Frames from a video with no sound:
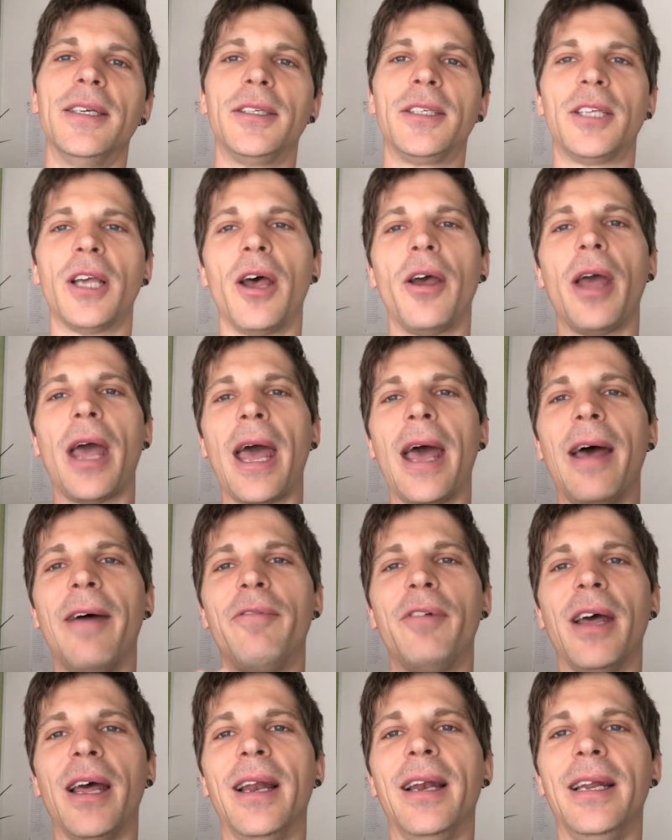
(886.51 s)
So
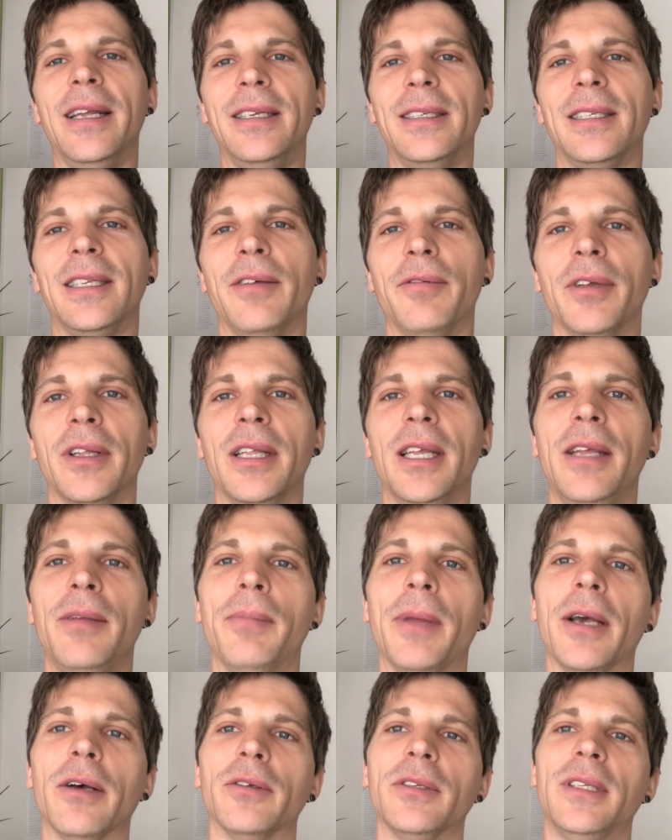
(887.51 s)
have at least 7
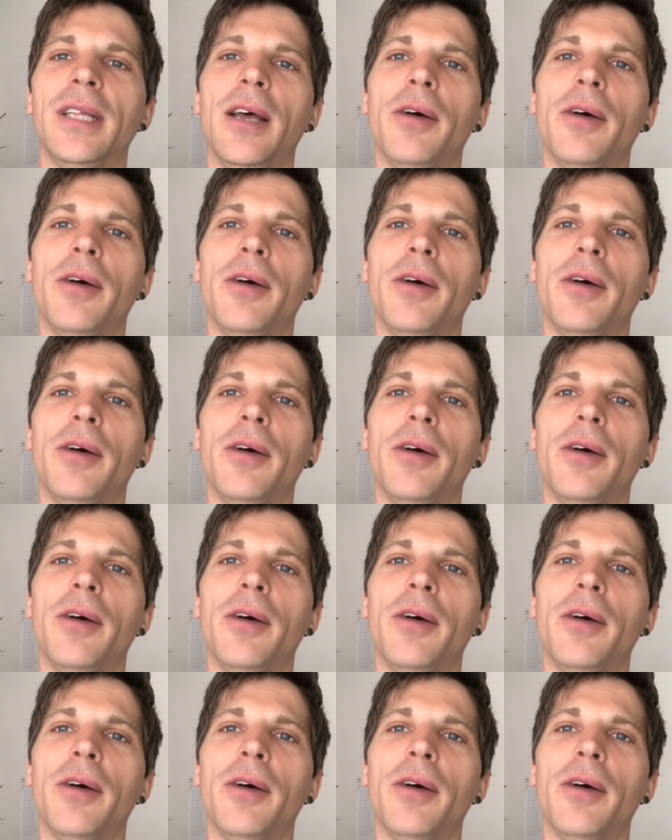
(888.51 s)
emails.